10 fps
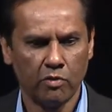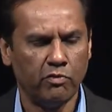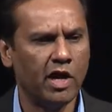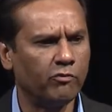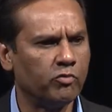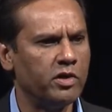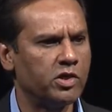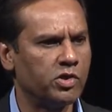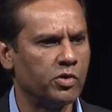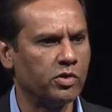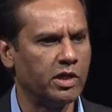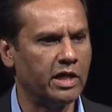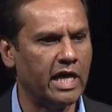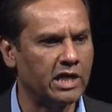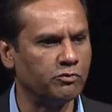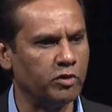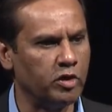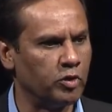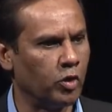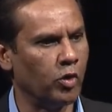We have to make sure that as we
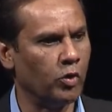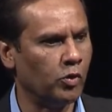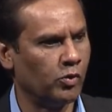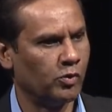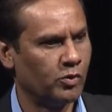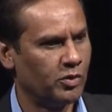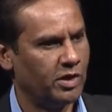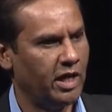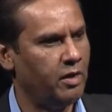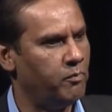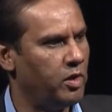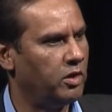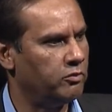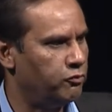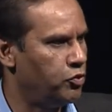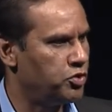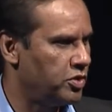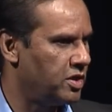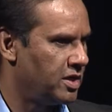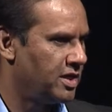grow and build the future,